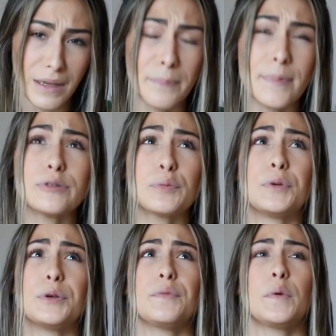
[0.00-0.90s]
Most
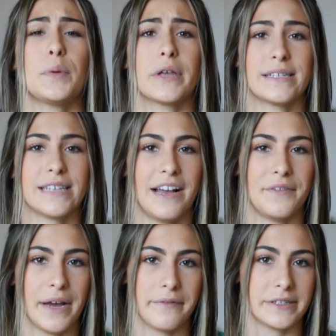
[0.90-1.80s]
beautiful place I've
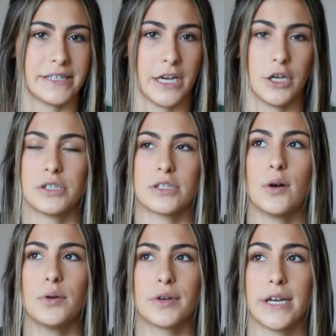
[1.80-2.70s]
ever seen.
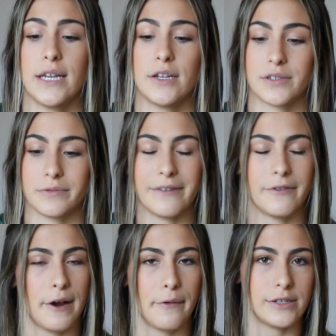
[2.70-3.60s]
So green. There's a
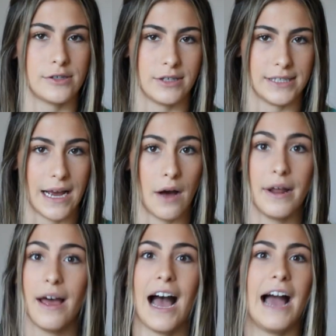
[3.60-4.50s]
river that runs through the town.